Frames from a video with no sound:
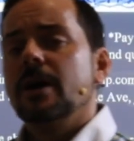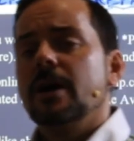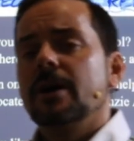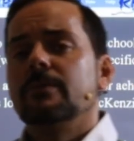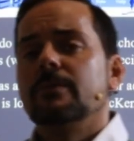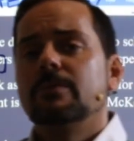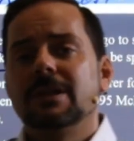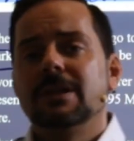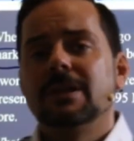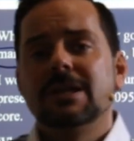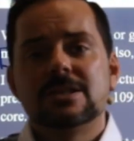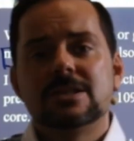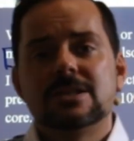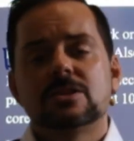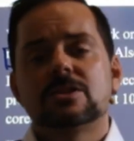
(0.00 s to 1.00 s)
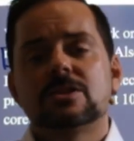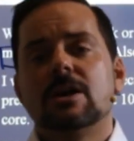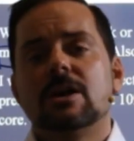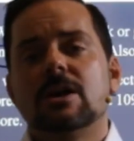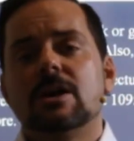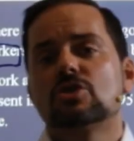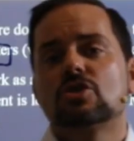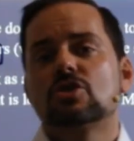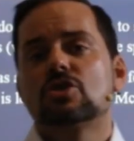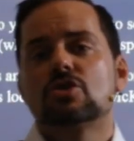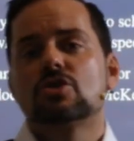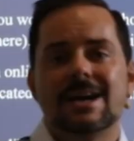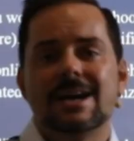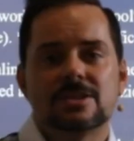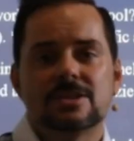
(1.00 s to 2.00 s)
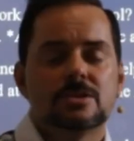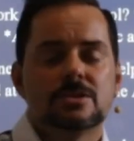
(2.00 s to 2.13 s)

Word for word: release some stress.